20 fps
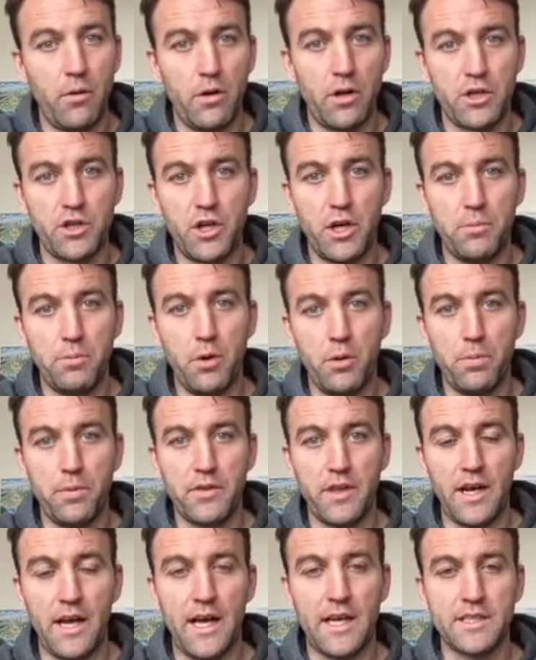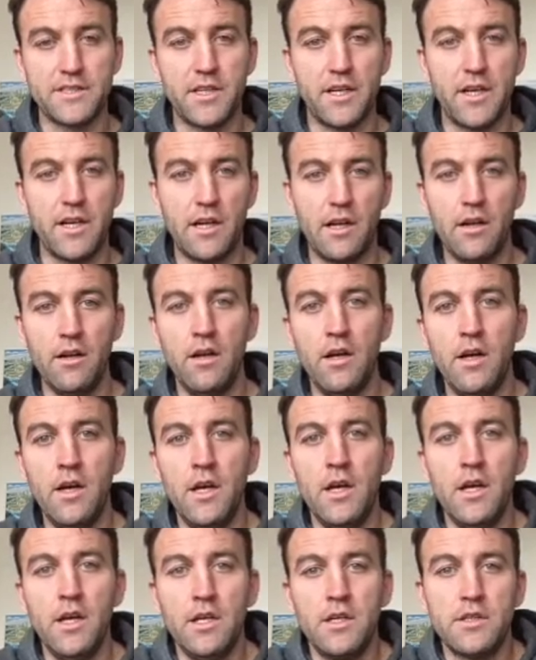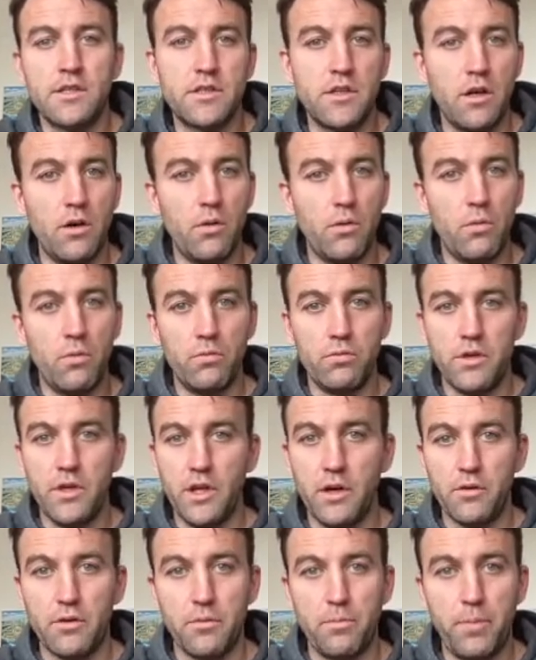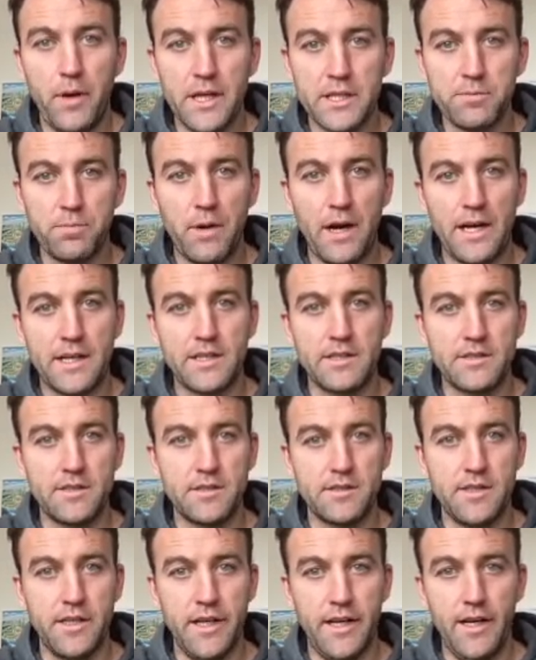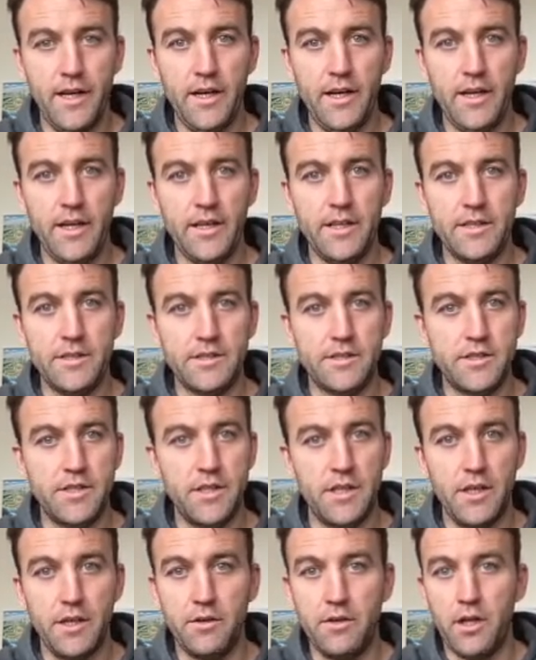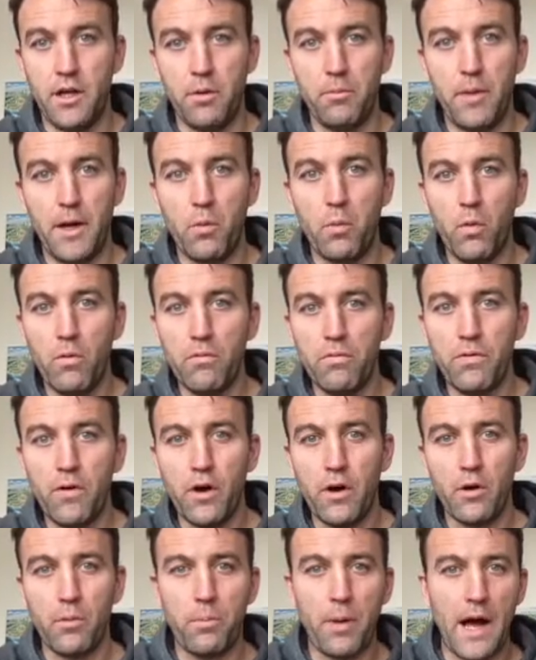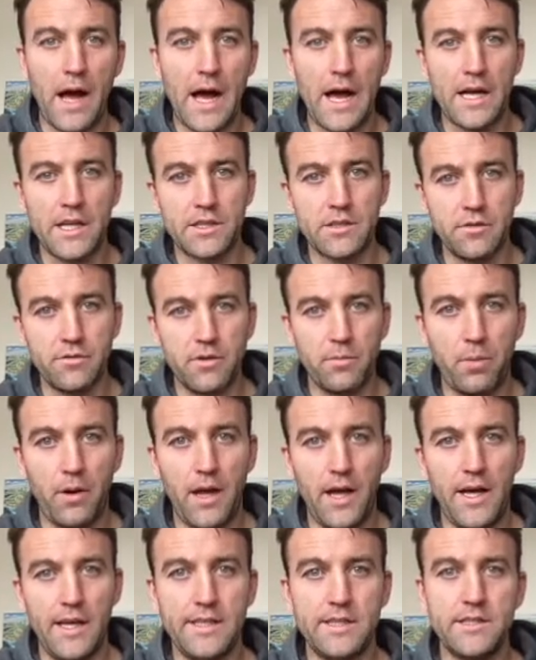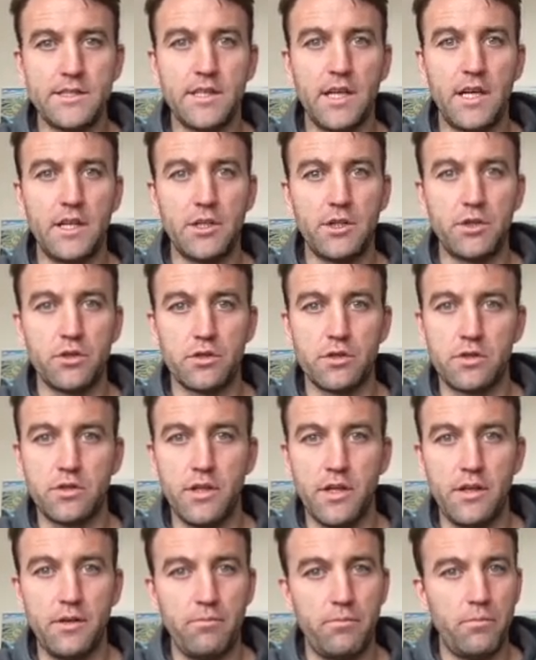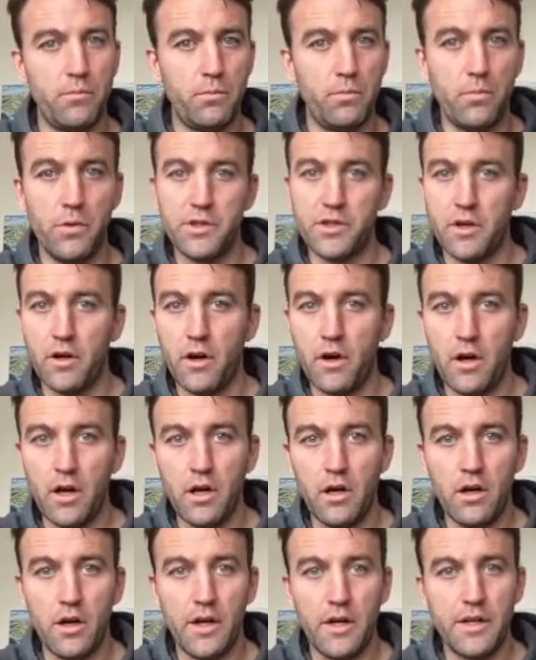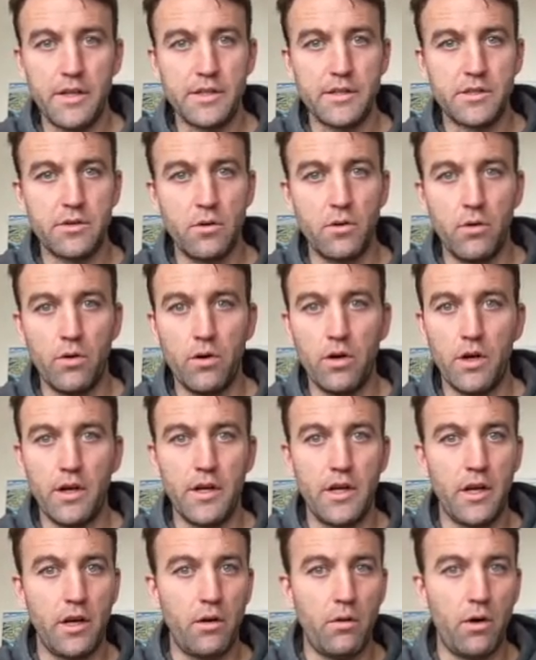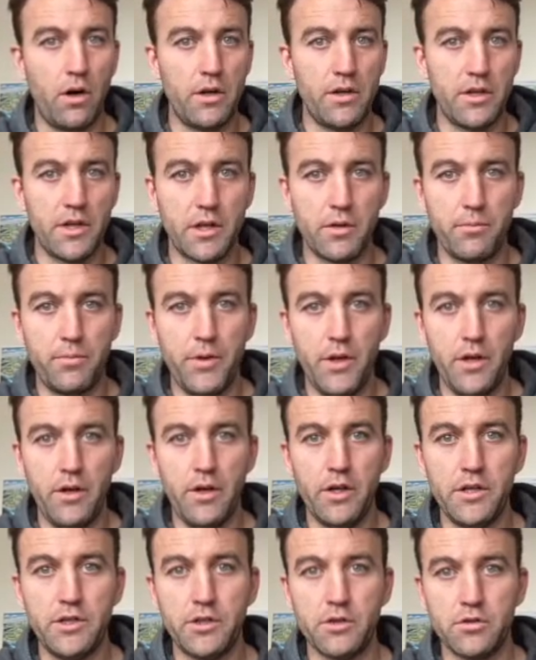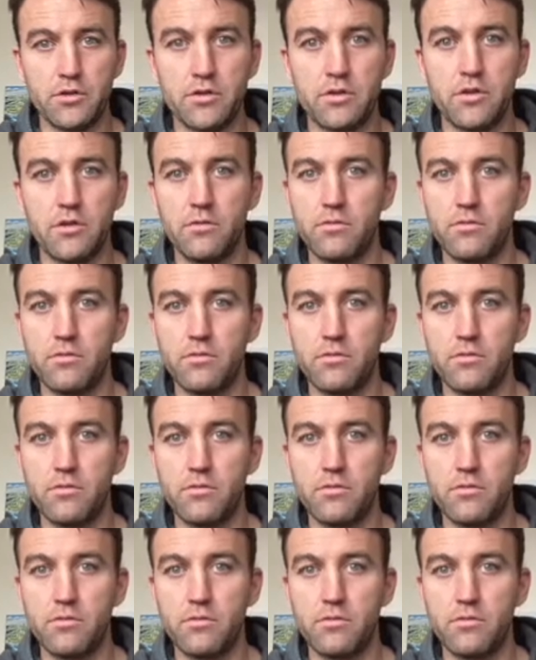want to trip up at the last hurdle. So, you know, the best practices here is to, you know, make one final pass of the plans and just with your highlighters or, you know, on your computer, just